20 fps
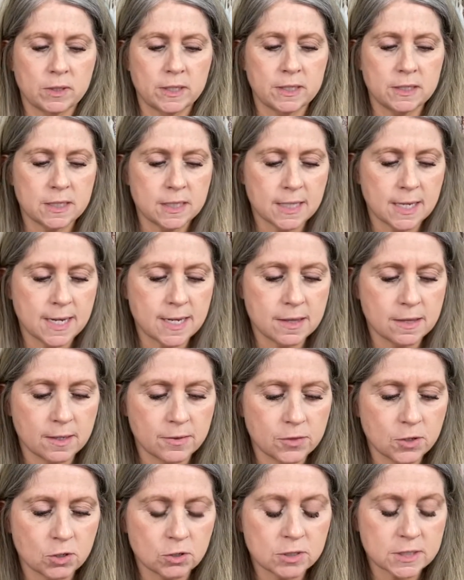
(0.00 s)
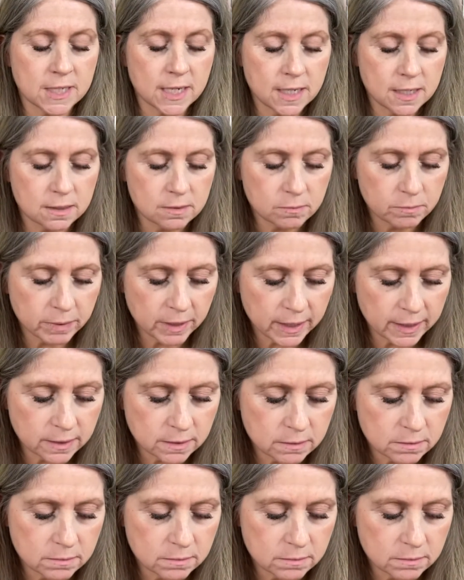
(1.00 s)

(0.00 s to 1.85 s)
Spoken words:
indicate that they're done, but